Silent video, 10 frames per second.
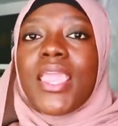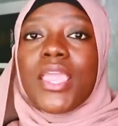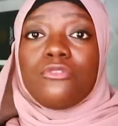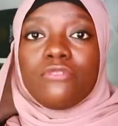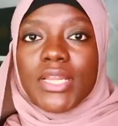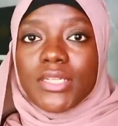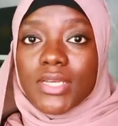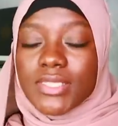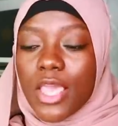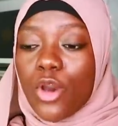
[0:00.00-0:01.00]
It really
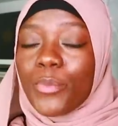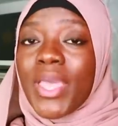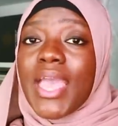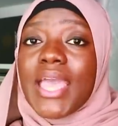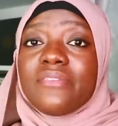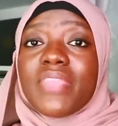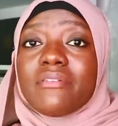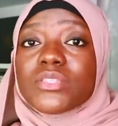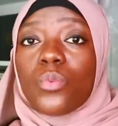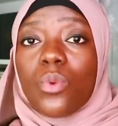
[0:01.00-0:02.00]
does help. And if
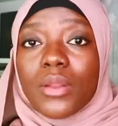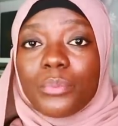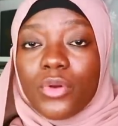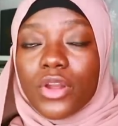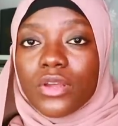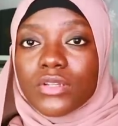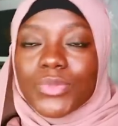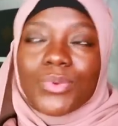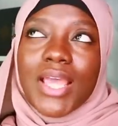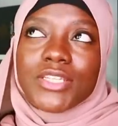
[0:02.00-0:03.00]
there is one
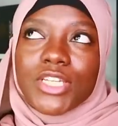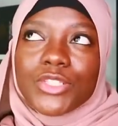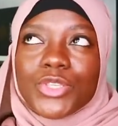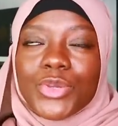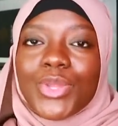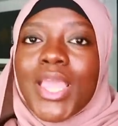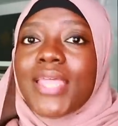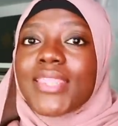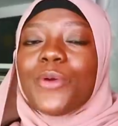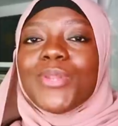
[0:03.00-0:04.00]
product, well actually two,
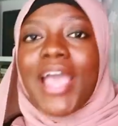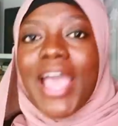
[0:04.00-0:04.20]
that I would